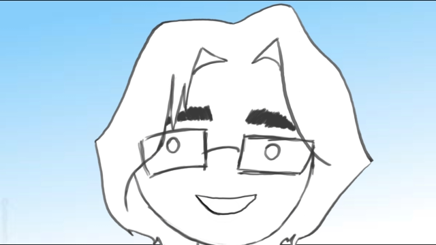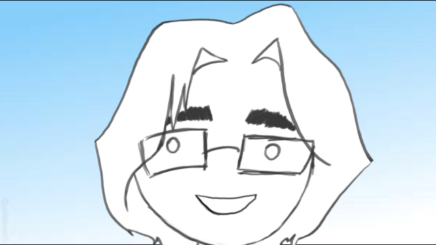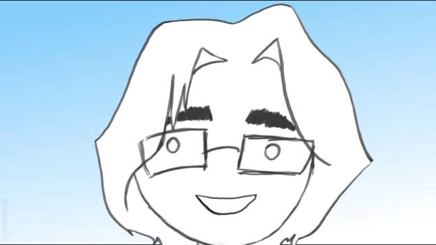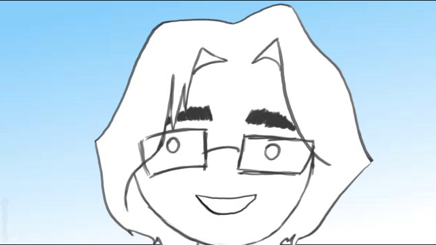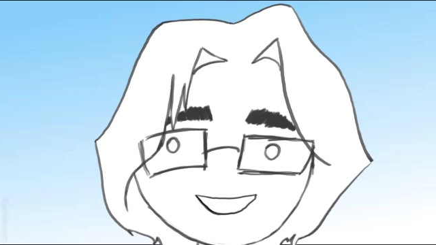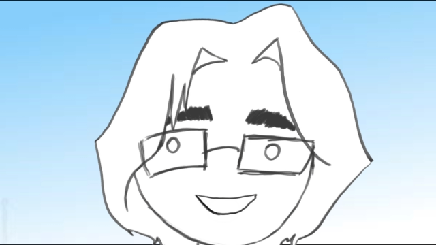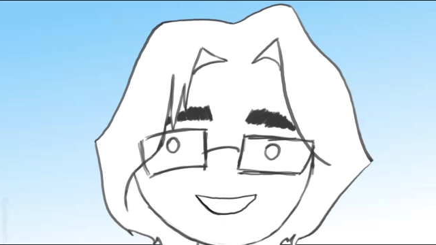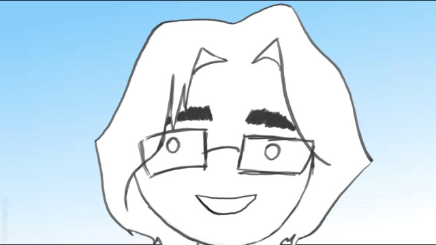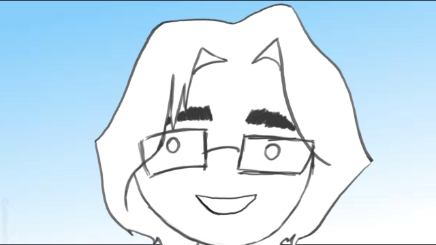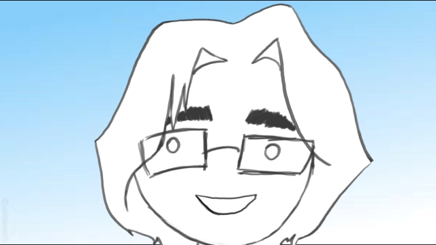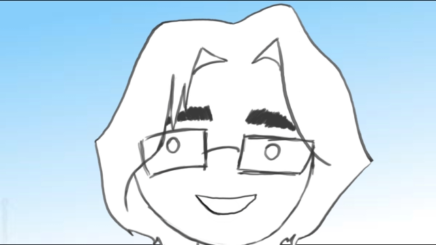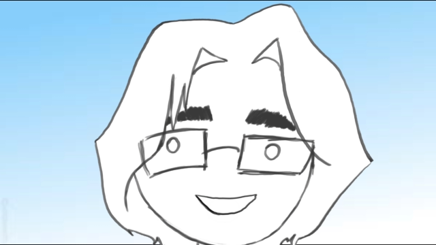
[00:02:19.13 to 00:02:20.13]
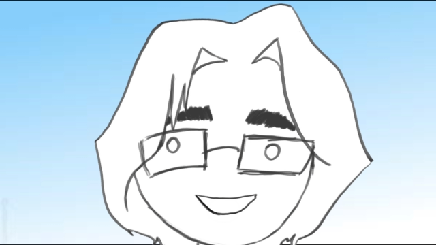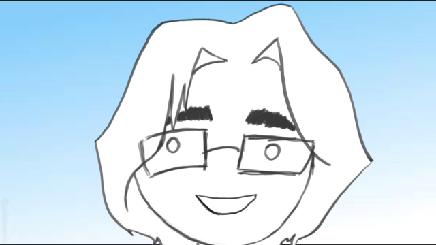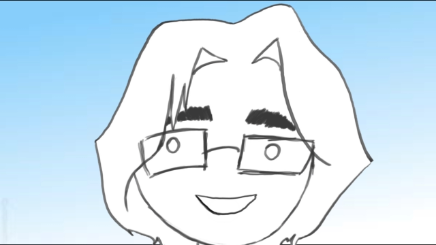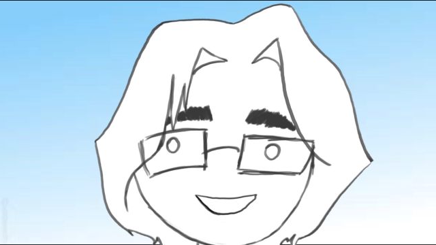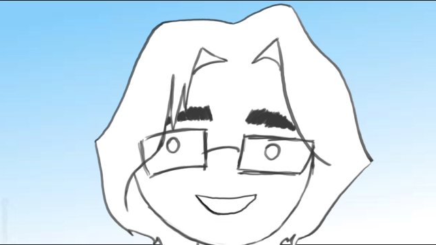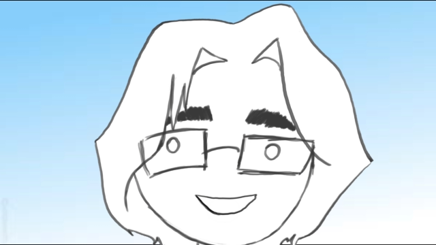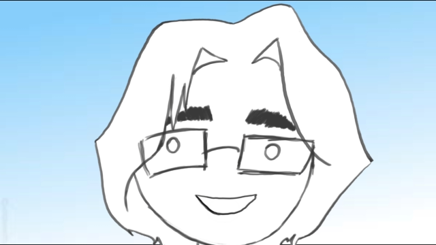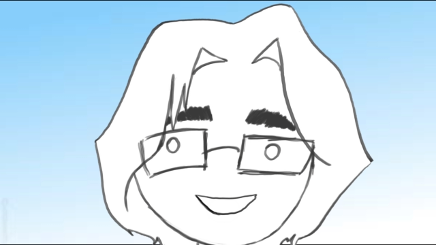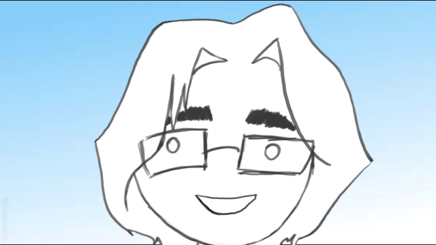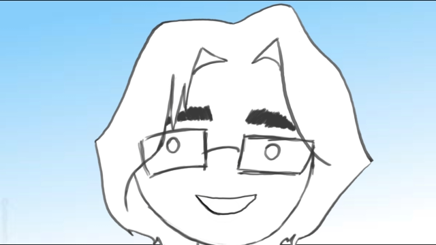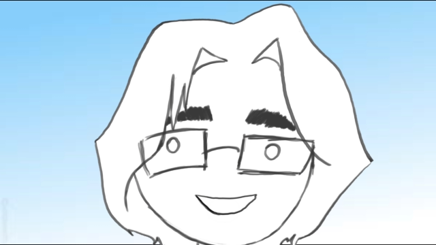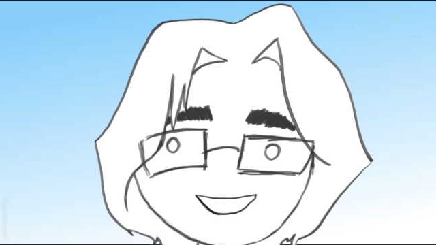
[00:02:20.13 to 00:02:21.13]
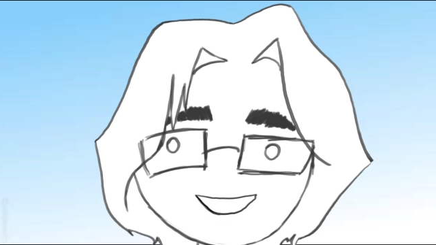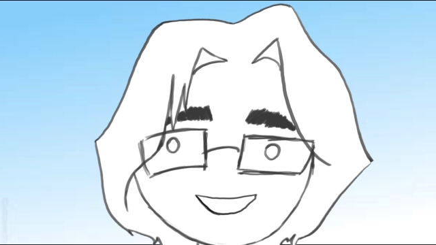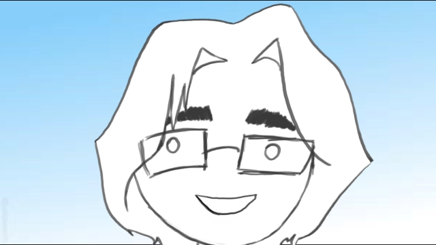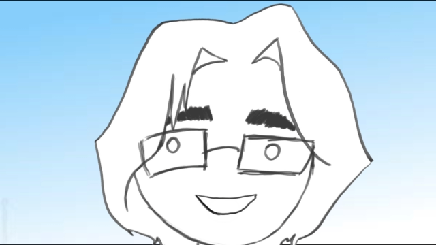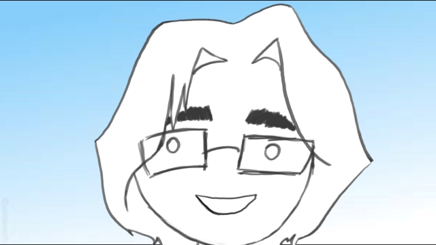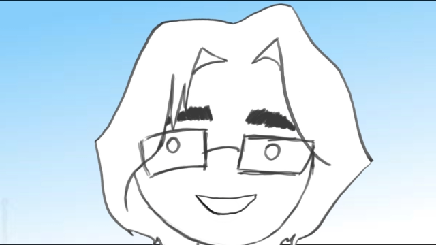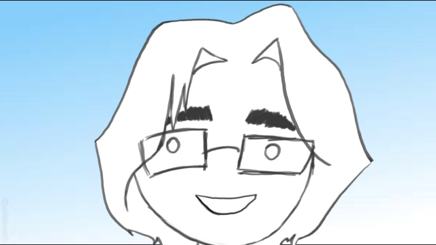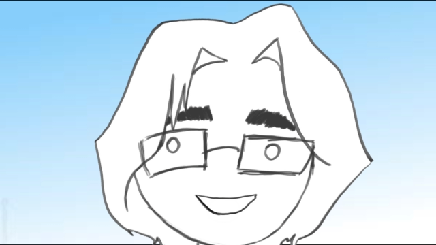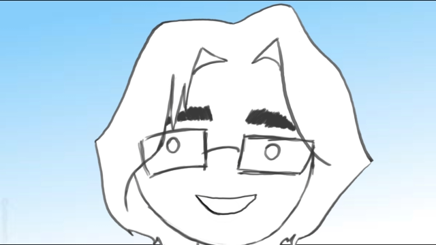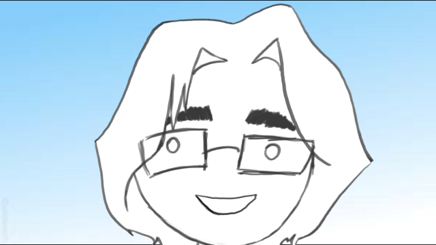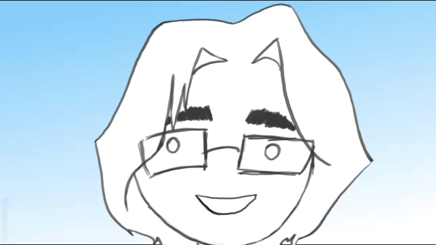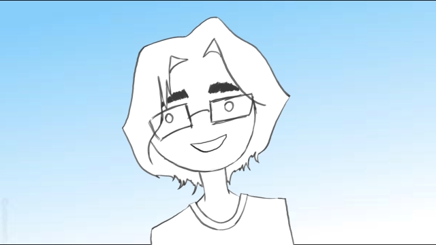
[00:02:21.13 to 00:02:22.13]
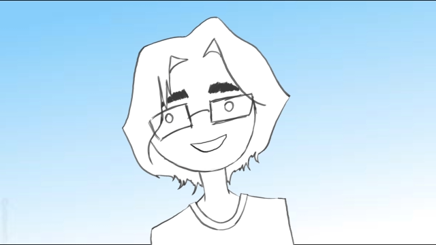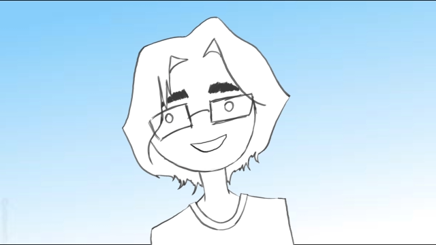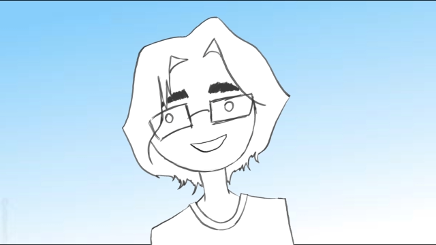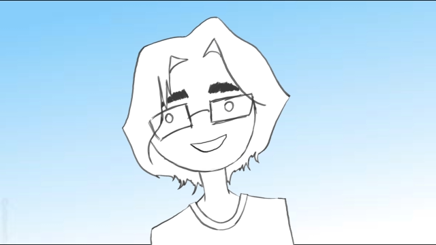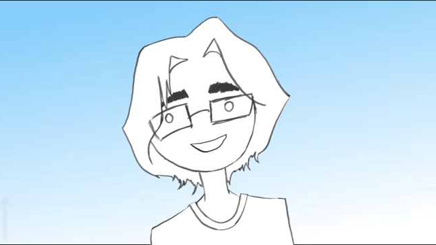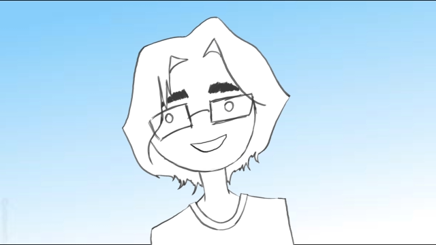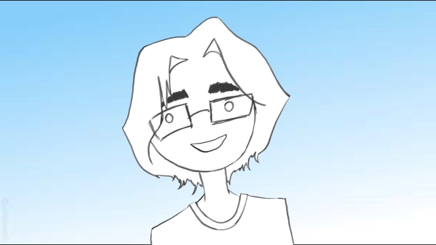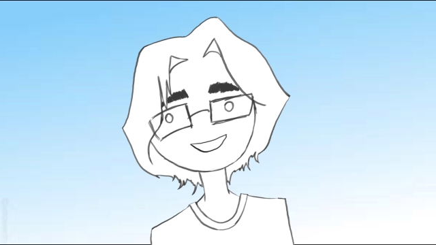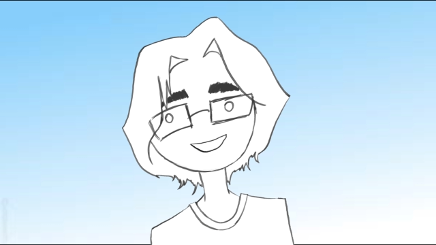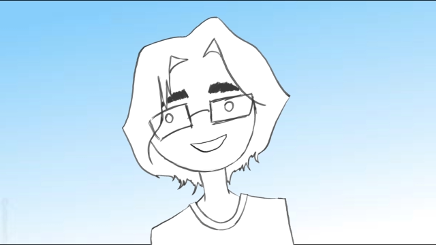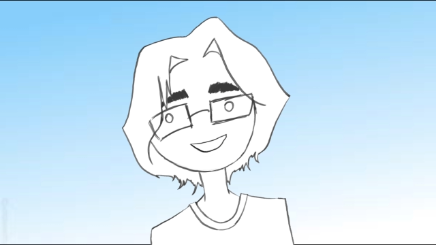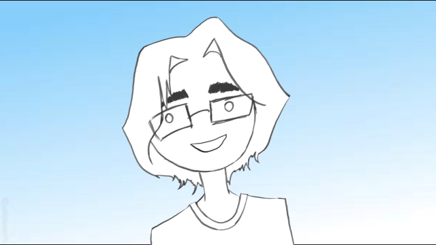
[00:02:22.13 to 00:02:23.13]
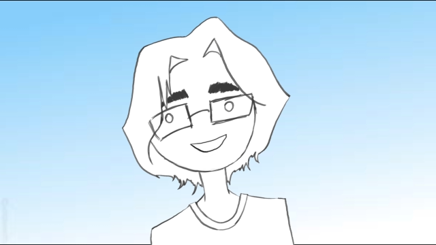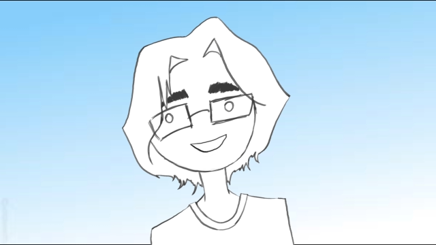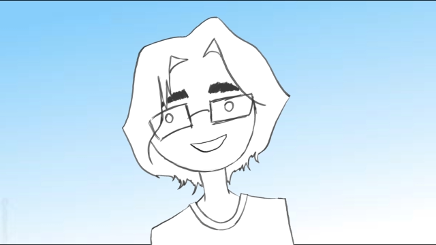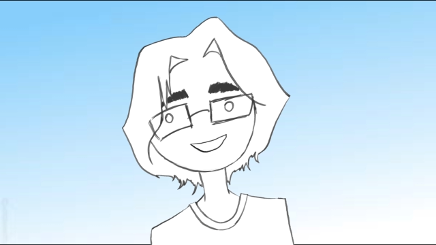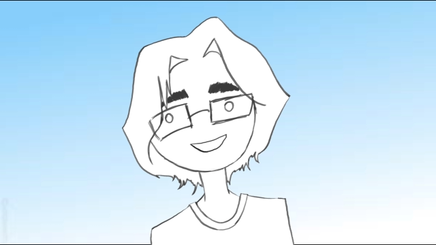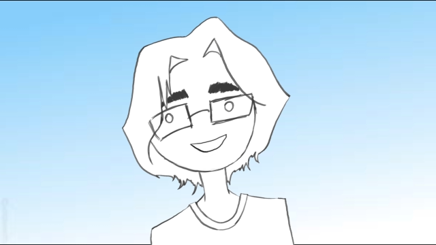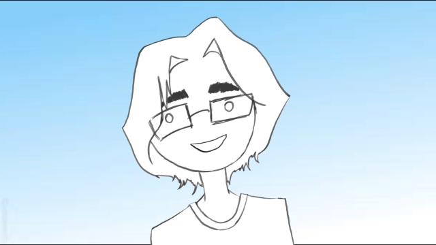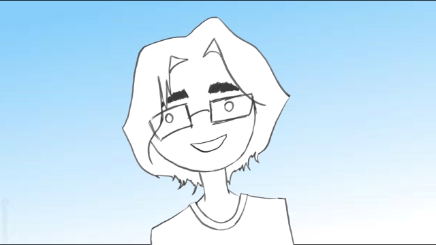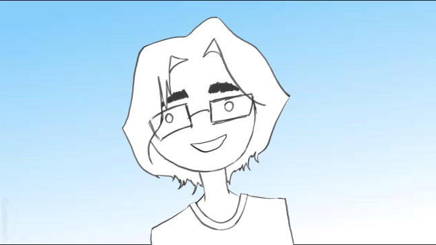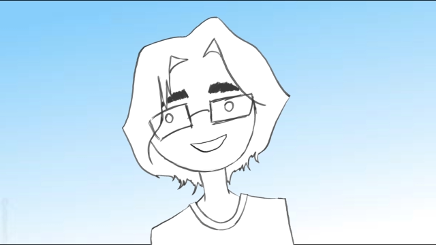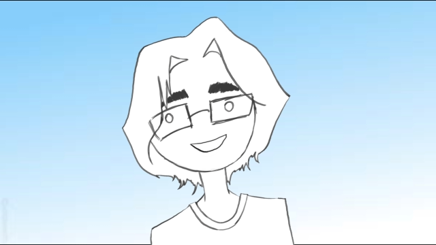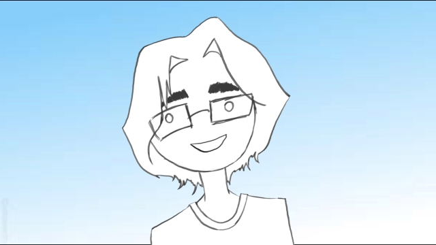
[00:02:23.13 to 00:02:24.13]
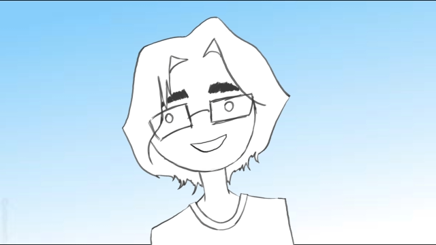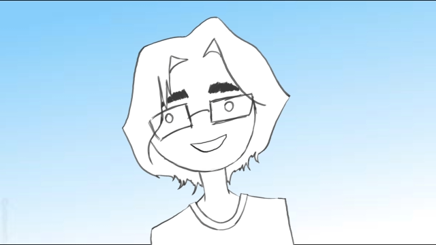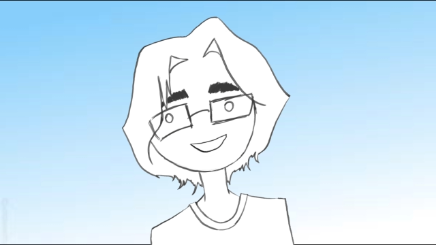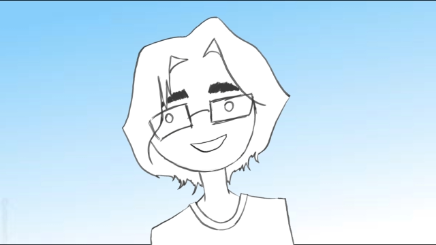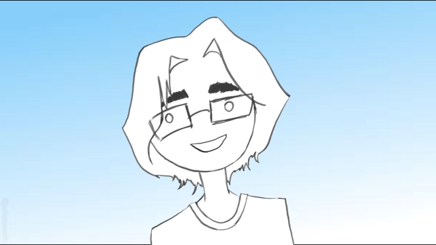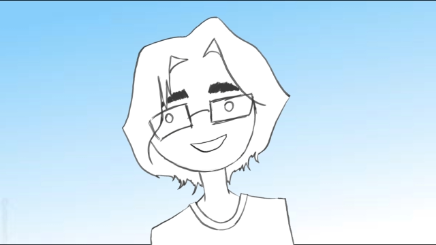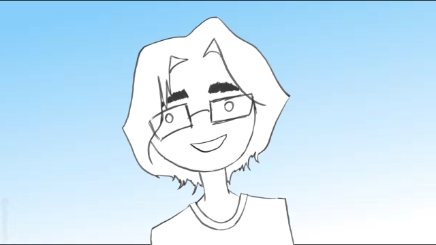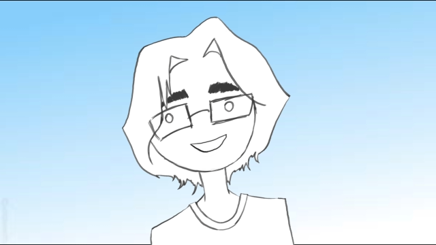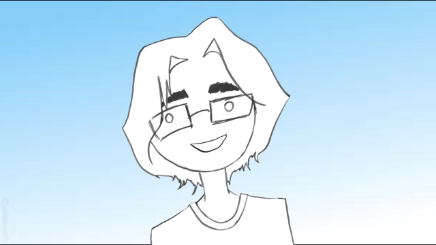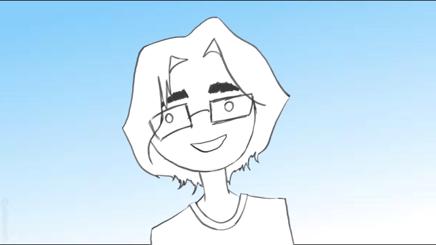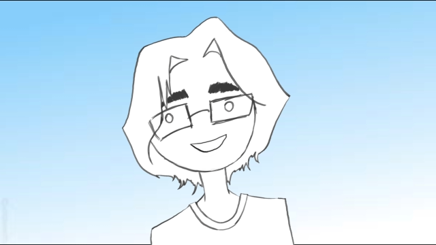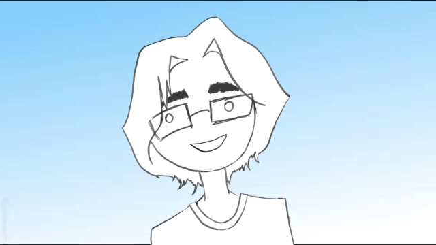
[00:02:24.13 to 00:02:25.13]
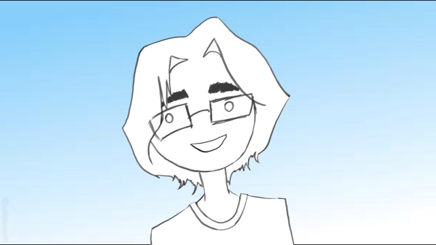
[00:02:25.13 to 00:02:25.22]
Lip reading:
No face is visible, so there are no lips to read.